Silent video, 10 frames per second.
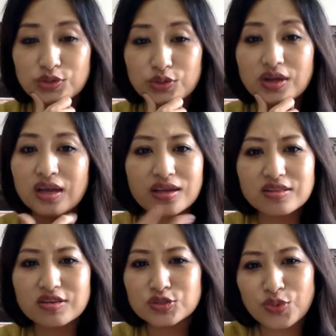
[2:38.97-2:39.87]
So
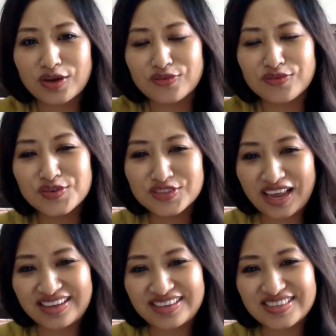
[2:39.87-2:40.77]
those were the few
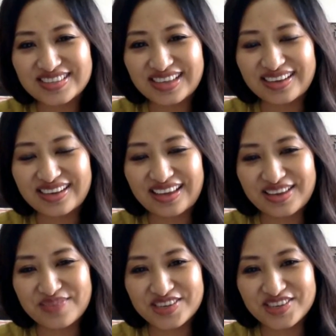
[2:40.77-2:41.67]
challenges that I
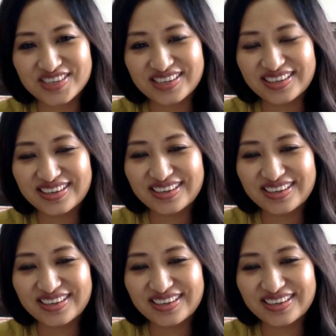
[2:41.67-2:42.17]
can mention.